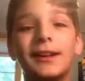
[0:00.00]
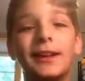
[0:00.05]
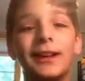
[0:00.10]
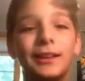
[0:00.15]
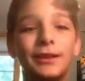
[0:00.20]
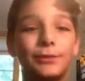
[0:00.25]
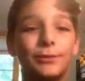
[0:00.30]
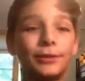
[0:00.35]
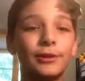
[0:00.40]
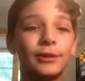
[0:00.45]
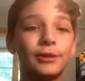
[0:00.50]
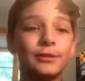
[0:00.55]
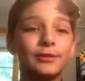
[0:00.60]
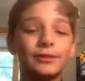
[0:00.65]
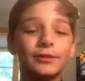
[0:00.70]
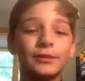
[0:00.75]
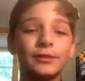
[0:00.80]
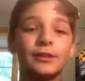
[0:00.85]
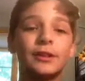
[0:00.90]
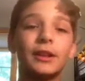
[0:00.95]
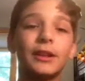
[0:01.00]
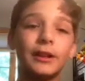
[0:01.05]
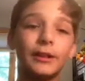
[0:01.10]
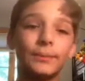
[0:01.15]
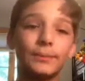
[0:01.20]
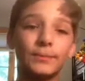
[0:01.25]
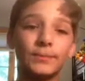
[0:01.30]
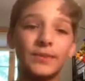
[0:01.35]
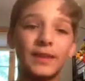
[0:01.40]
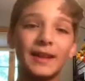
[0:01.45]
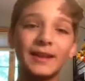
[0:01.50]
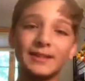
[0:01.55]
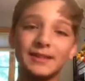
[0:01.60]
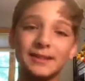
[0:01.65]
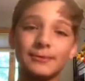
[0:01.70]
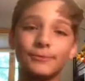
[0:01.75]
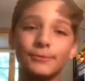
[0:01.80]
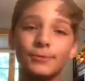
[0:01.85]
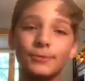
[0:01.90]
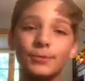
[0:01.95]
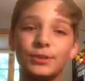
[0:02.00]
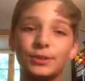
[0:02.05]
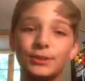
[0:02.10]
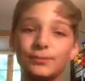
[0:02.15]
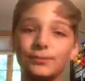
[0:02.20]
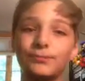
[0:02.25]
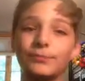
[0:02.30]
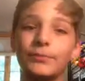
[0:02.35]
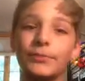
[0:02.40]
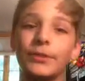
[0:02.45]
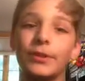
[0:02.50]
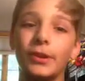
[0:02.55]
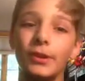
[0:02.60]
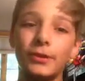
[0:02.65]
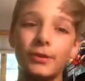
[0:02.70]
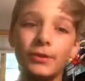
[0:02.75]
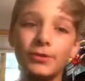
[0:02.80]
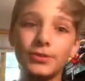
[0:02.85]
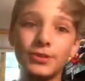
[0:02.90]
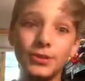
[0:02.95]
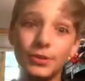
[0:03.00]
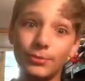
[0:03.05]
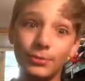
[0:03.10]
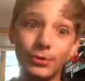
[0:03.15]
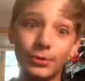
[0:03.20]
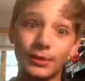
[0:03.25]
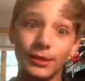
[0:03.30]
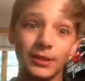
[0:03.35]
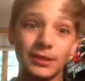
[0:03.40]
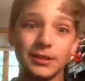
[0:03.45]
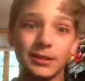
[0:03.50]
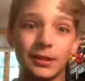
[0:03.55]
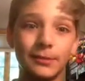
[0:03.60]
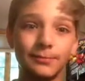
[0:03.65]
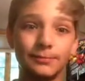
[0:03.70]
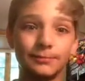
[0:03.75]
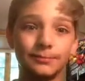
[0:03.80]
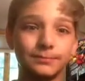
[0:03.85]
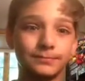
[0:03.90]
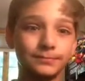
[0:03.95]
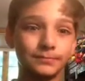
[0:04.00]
Anyway, yeah, that's it for me. I'll see you all next time.